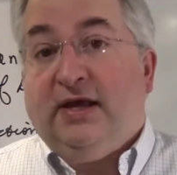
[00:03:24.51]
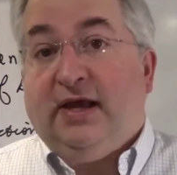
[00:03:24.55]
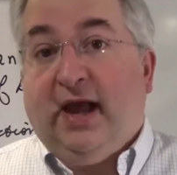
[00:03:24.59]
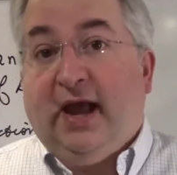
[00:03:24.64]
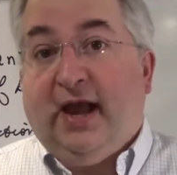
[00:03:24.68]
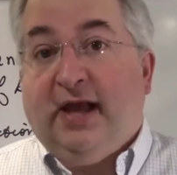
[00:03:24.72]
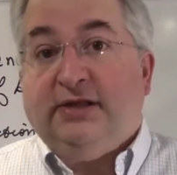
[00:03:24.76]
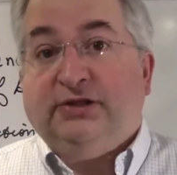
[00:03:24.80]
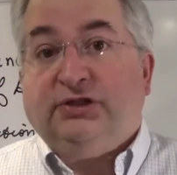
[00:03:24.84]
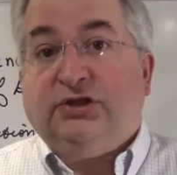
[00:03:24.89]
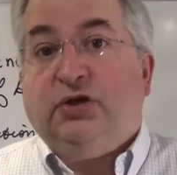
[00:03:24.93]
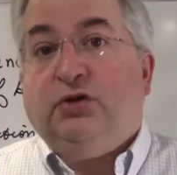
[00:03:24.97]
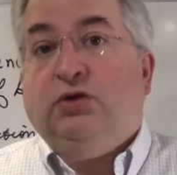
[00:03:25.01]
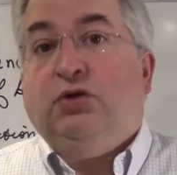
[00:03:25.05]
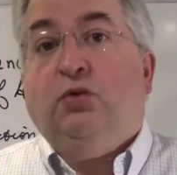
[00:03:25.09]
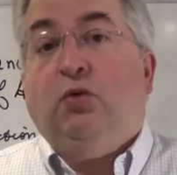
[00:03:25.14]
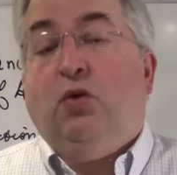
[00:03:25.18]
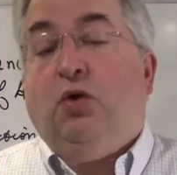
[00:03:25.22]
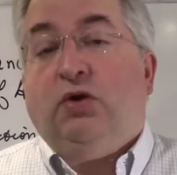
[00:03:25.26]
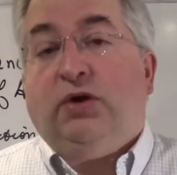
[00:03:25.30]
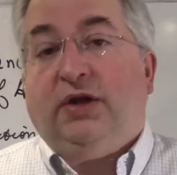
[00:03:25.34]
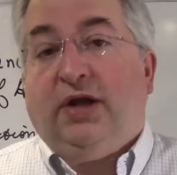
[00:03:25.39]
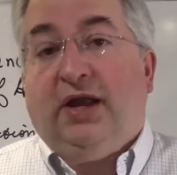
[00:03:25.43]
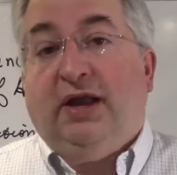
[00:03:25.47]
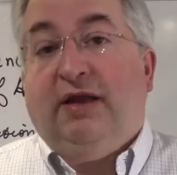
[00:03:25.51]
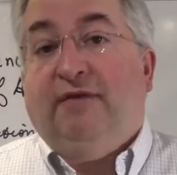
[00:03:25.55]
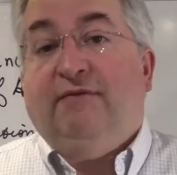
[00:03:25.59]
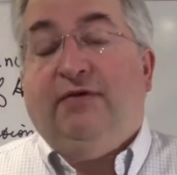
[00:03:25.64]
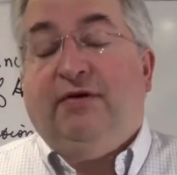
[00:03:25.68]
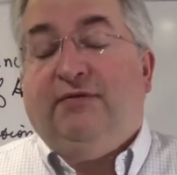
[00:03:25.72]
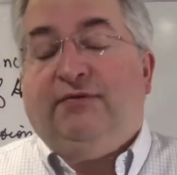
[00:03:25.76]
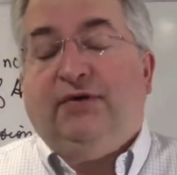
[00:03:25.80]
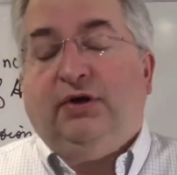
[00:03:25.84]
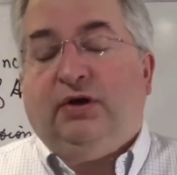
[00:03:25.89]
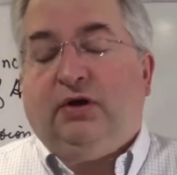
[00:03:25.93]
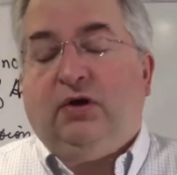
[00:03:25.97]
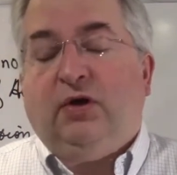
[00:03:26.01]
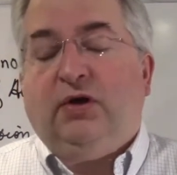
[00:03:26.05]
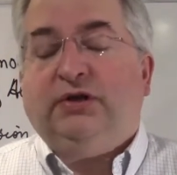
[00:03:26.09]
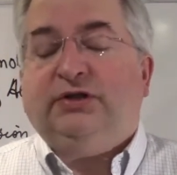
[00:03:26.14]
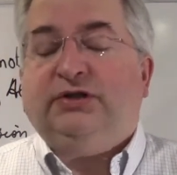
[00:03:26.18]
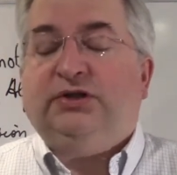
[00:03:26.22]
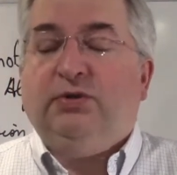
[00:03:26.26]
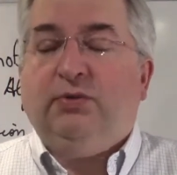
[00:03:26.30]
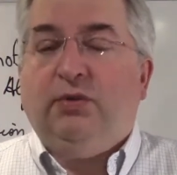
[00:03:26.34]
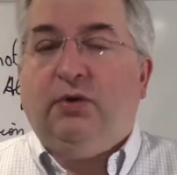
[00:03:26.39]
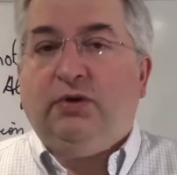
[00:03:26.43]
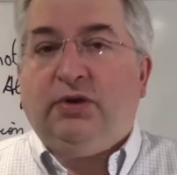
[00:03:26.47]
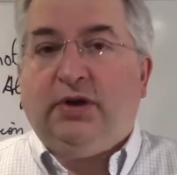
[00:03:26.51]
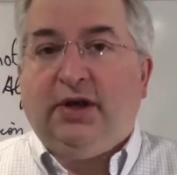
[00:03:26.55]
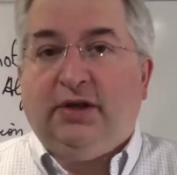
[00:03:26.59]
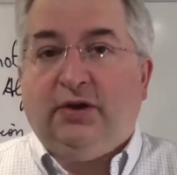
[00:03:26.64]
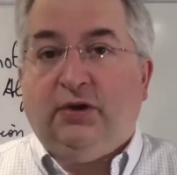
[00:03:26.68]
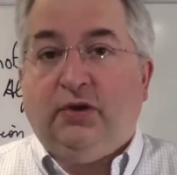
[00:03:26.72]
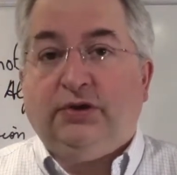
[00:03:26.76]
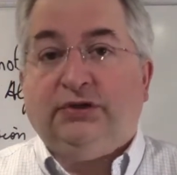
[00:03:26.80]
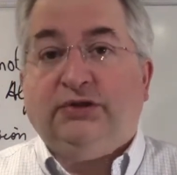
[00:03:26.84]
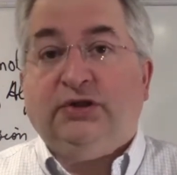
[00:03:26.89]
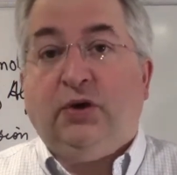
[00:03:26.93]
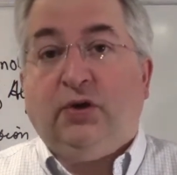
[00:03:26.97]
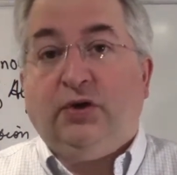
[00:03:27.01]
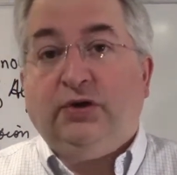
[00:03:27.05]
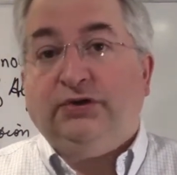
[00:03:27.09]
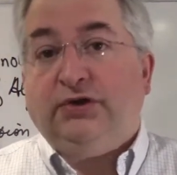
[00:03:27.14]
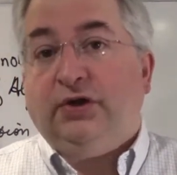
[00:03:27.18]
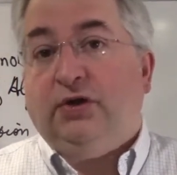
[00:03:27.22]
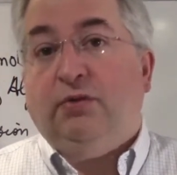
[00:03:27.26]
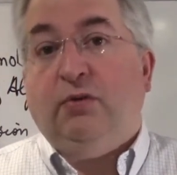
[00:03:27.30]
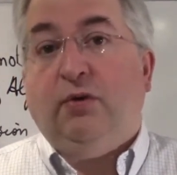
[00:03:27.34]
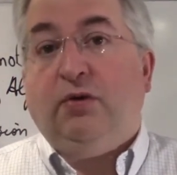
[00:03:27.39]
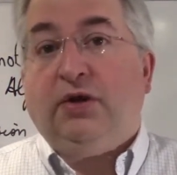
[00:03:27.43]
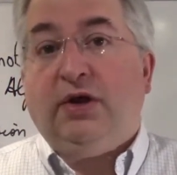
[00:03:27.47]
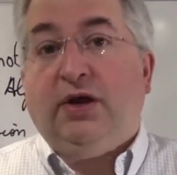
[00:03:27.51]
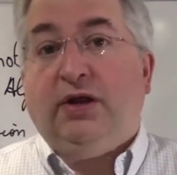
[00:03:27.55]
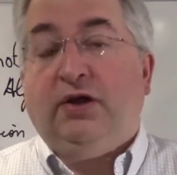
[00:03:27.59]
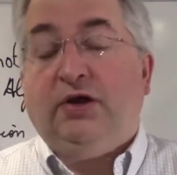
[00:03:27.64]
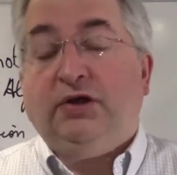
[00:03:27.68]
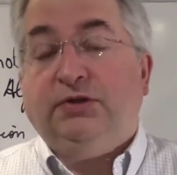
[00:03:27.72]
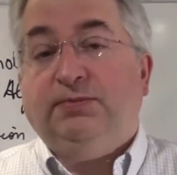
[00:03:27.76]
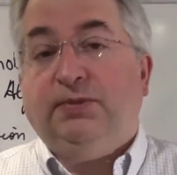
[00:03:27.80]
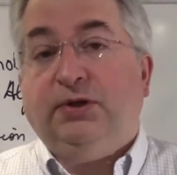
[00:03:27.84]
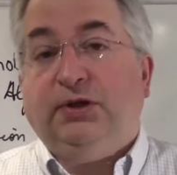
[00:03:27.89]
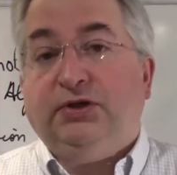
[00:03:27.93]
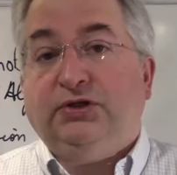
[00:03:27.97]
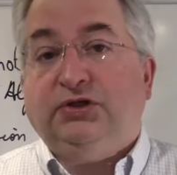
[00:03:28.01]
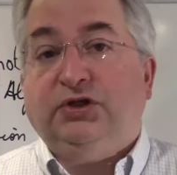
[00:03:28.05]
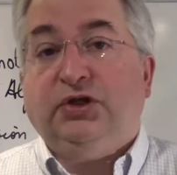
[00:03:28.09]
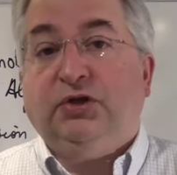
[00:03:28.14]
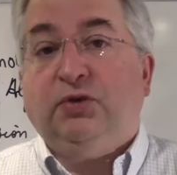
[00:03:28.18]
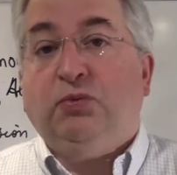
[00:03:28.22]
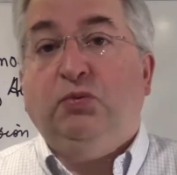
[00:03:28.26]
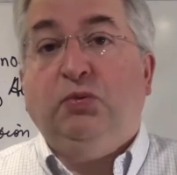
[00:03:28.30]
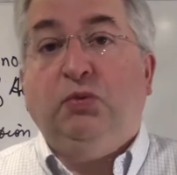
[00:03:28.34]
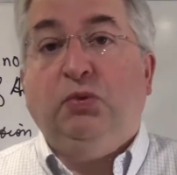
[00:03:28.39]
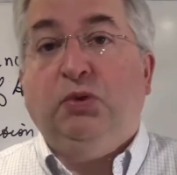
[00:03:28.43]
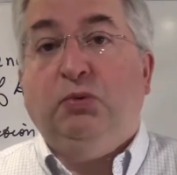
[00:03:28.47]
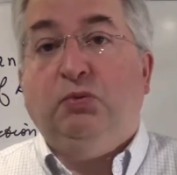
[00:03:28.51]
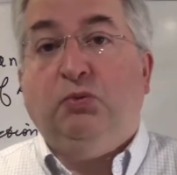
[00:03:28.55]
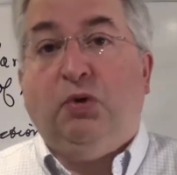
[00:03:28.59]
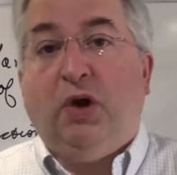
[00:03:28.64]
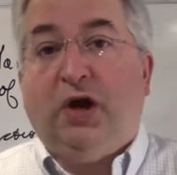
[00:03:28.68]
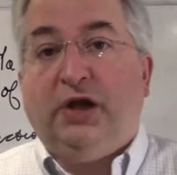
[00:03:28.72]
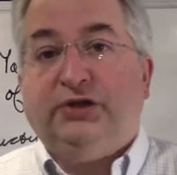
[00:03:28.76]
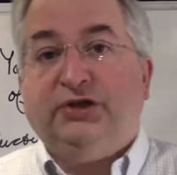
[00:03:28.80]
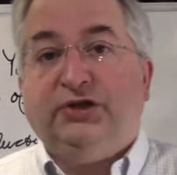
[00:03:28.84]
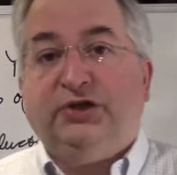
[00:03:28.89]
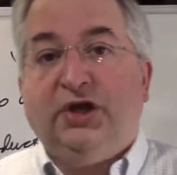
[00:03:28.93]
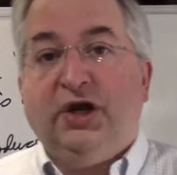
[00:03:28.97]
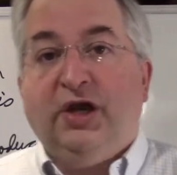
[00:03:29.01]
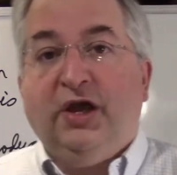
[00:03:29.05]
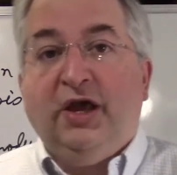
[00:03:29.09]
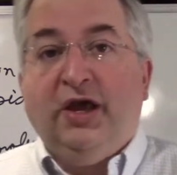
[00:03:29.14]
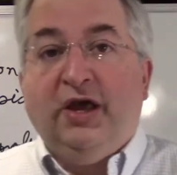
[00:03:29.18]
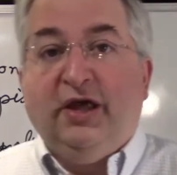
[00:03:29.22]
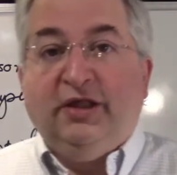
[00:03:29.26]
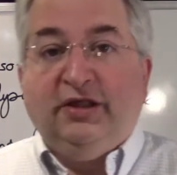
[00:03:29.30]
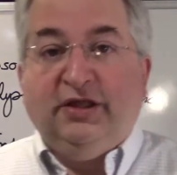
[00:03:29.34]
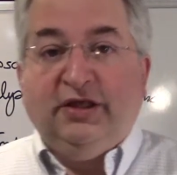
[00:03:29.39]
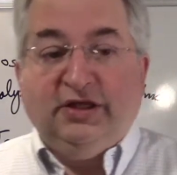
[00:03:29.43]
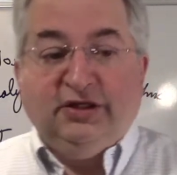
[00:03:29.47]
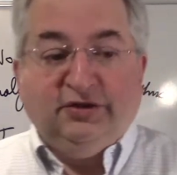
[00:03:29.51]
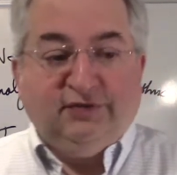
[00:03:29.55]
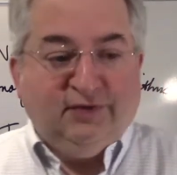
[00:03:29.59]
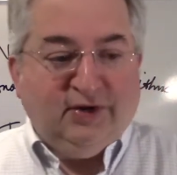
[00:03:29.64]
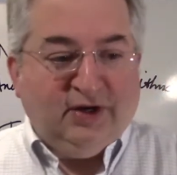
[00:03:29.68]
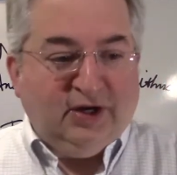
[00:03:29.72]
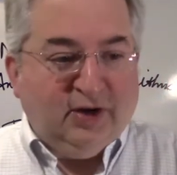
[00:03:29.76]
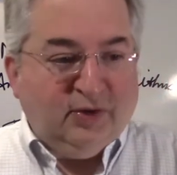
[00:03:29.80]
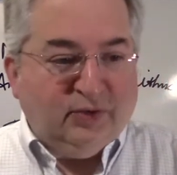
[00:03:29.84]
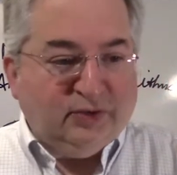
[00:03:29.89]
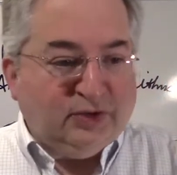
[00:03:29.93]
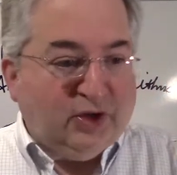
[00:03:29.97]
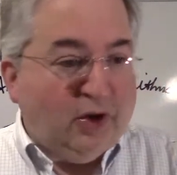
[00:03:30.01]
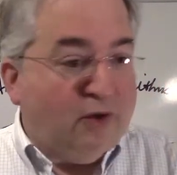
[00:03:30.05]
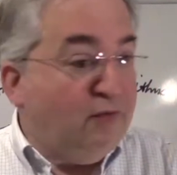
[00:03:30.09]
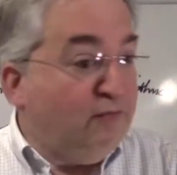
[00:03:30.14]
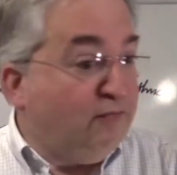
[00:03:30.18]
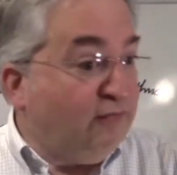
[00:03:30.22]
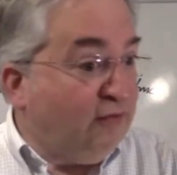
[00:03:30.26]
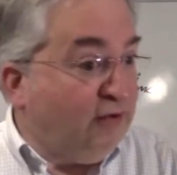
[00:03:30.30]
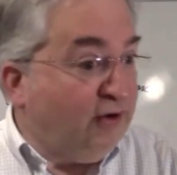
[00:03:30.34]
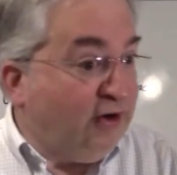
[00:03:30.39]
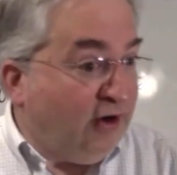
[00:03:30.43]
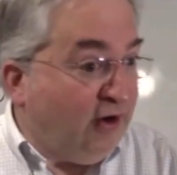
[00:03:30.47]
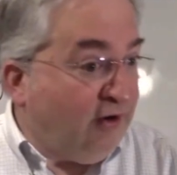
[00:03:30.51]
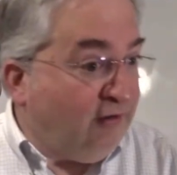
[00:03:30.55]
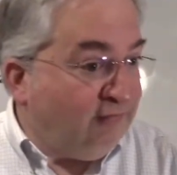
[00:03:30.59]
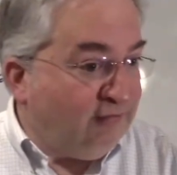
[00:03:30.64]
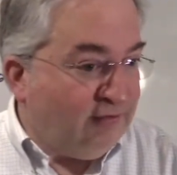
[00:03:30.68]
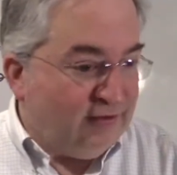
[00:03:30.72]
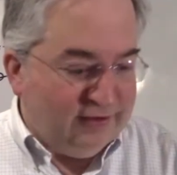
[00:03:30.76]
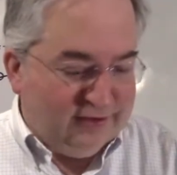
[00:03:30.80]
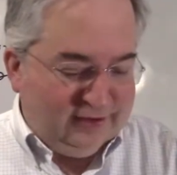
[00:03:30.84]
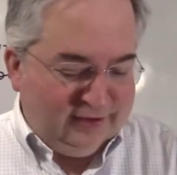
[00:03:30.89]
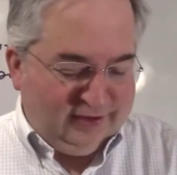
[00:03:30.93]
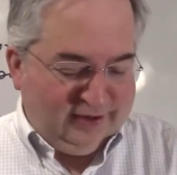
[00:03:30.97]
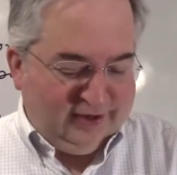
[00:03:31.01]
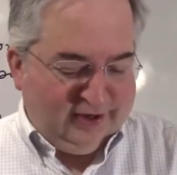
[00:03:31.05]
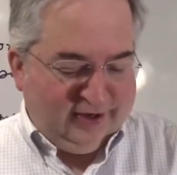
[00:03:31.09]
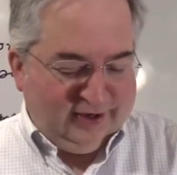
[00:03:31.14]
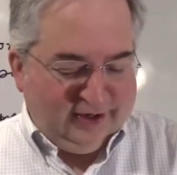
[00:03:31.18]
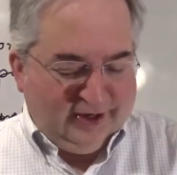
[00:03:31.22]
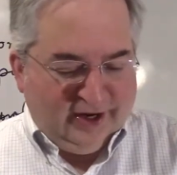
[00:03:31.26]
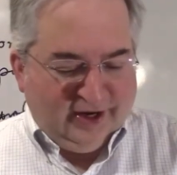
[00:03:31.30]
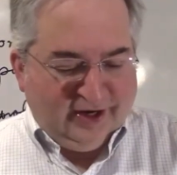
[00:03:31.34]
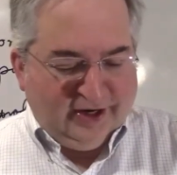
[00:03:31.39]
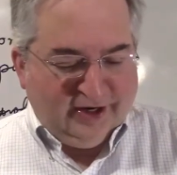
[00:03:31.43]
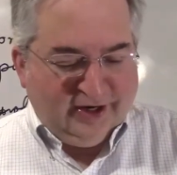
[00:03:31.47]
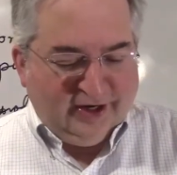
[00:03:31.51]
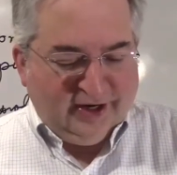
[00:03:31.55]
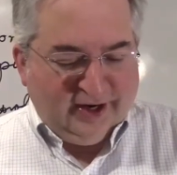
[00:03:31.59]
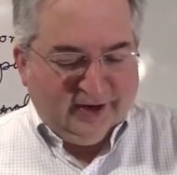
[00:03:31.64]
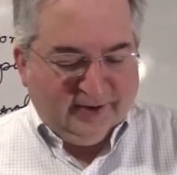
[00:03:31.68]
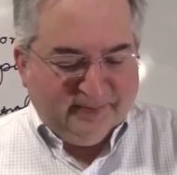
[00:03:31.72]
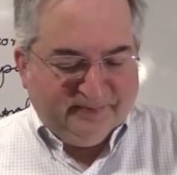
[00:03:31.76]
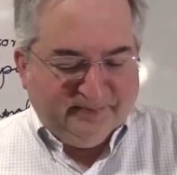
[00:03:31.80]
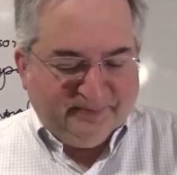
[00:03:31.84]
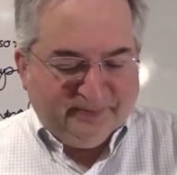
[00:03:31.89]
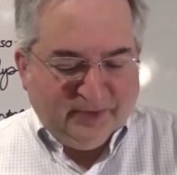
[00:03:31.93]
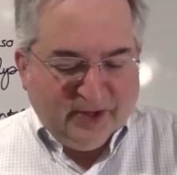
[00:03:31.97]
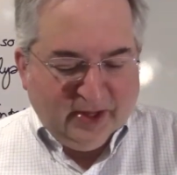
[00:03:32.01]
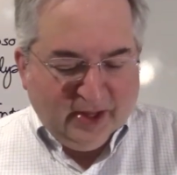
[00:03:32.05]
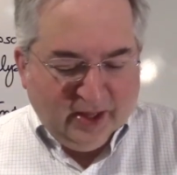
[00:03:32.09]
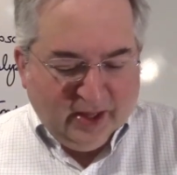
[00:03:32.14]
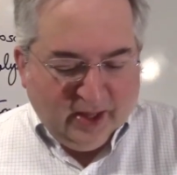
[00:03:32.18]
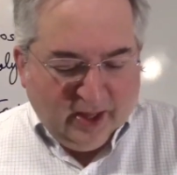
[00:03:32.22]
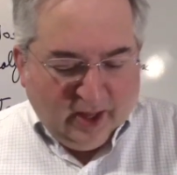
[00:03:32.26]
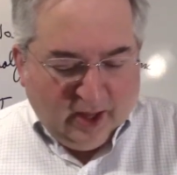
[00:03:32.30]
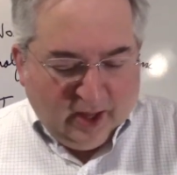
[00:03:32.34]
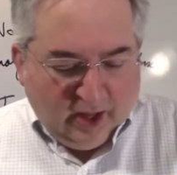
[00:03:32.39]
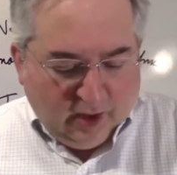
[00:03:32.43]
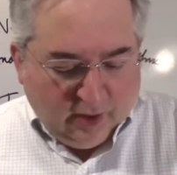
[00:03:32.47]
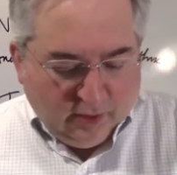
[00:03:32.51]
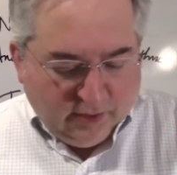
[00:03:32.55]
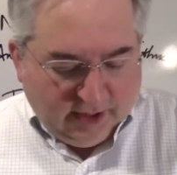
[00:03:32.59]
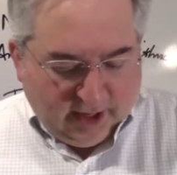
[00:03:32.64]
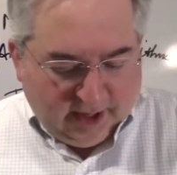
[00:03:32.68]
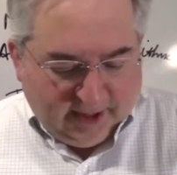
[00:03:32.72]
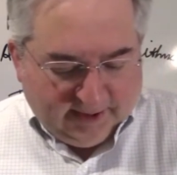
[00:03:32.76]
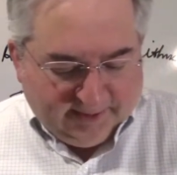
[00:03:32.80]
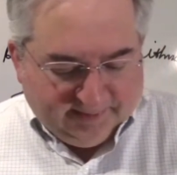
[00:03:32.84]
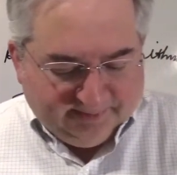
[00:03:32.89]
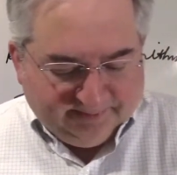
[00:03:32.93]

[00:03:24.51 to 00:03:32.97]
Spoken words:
And so you won't, even if you're lost, you won't get lost. Also, you won't get lost because you can watch these videos over and over, again and again. Okay.